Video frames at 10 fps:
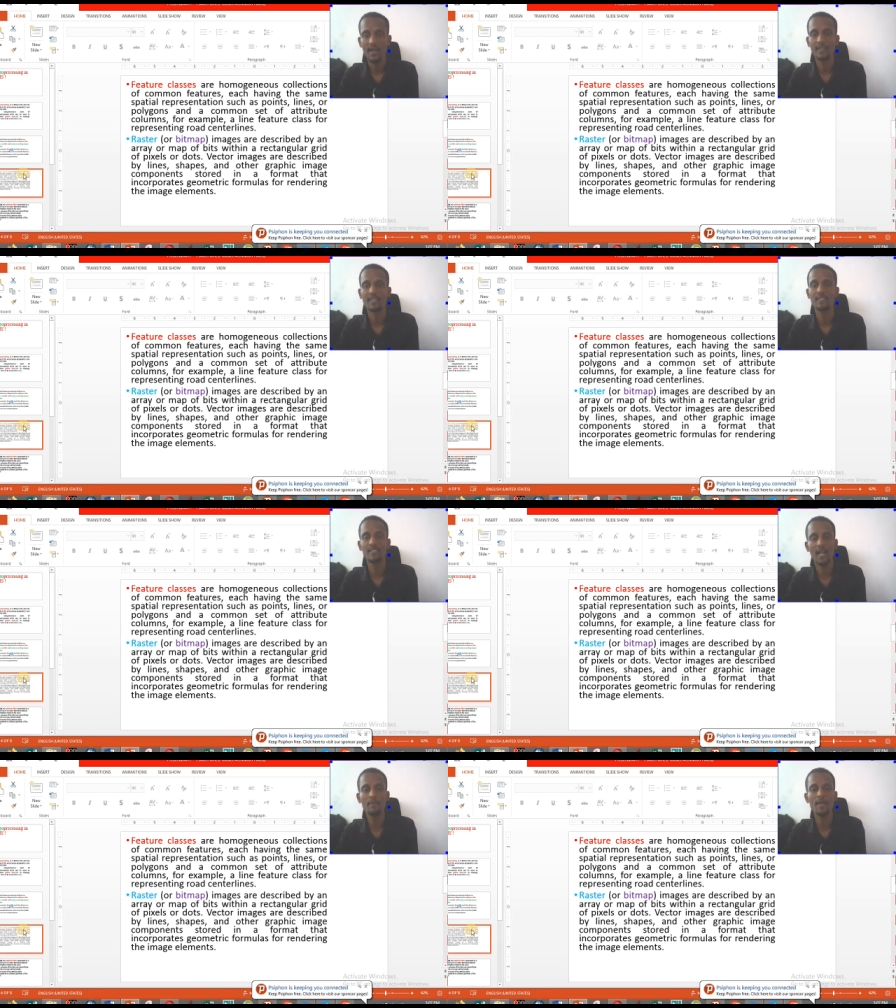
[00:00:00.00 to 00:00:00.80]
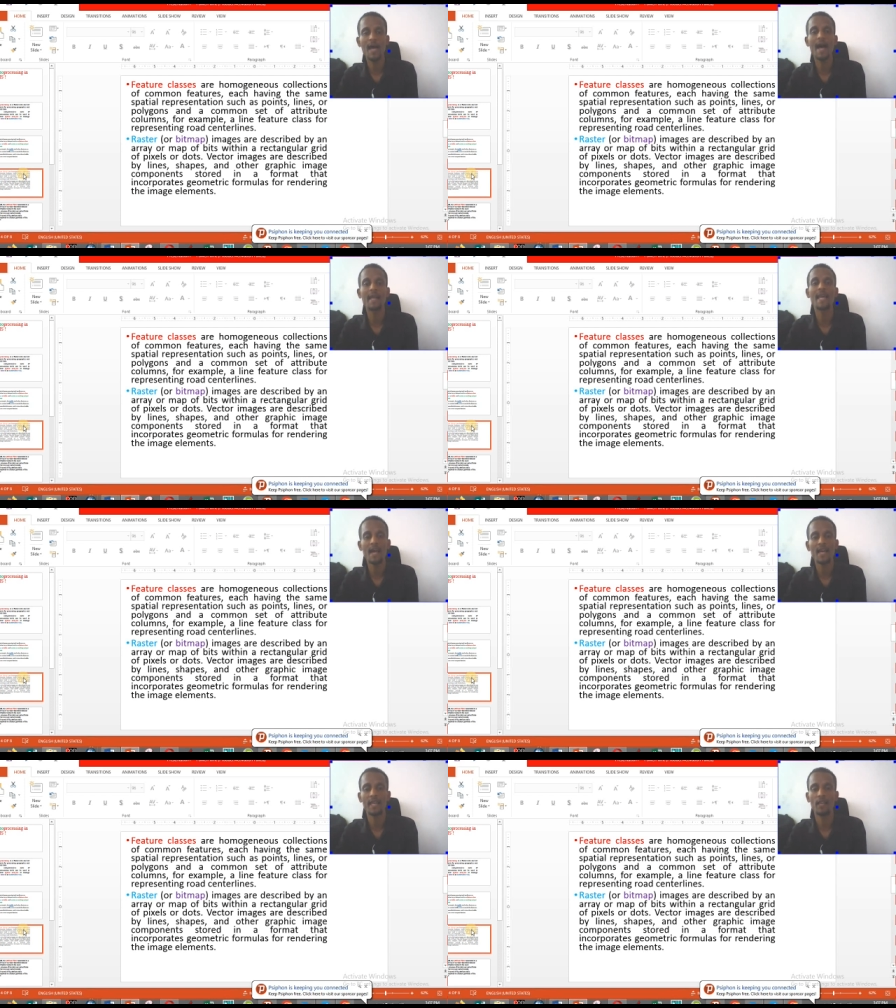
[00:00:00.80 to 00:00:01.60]
They described an
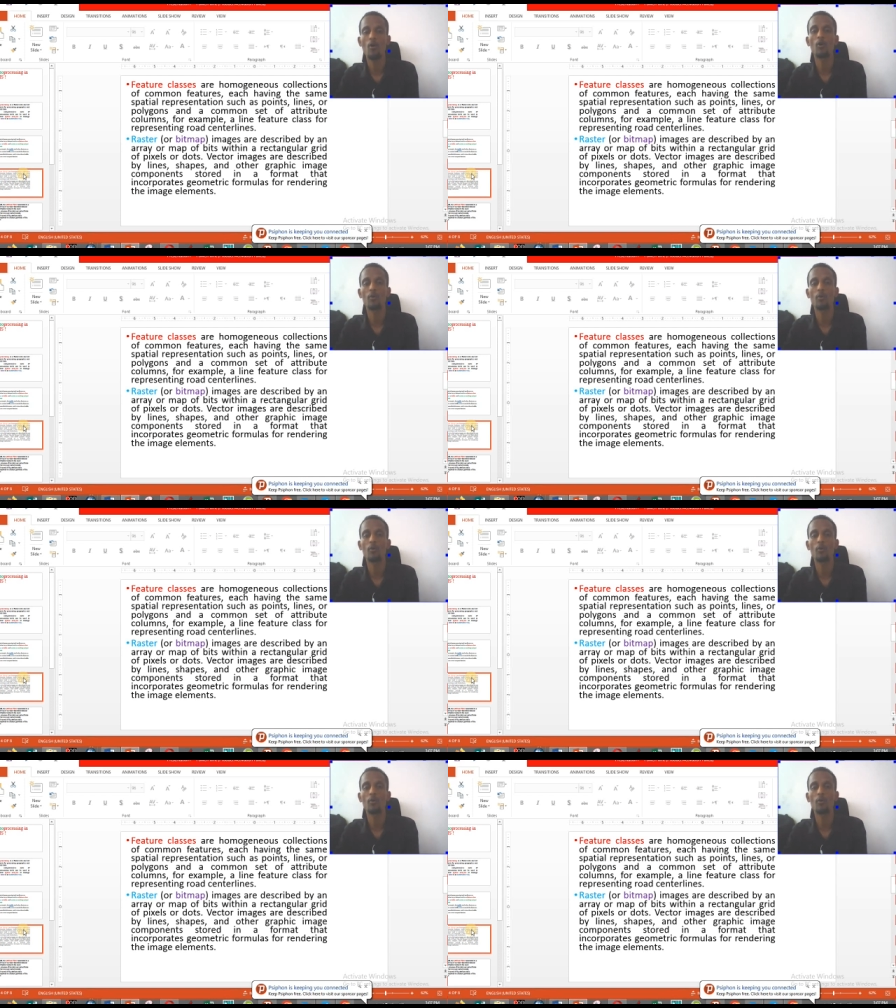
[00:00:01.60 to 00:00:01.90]
array or